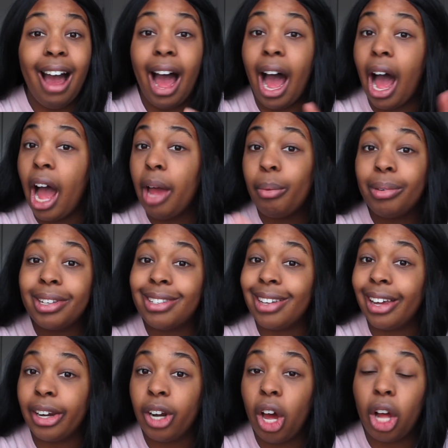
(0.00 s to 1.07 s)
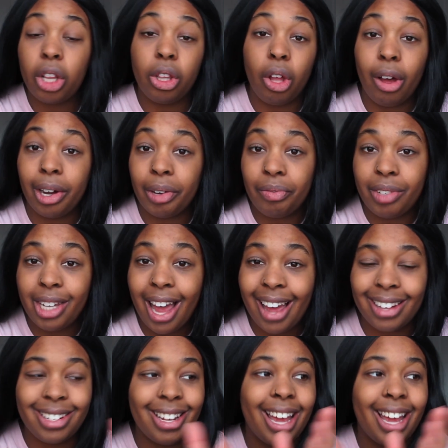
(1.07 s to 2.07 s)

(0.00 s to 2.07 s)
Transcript: I was in a lot of debt.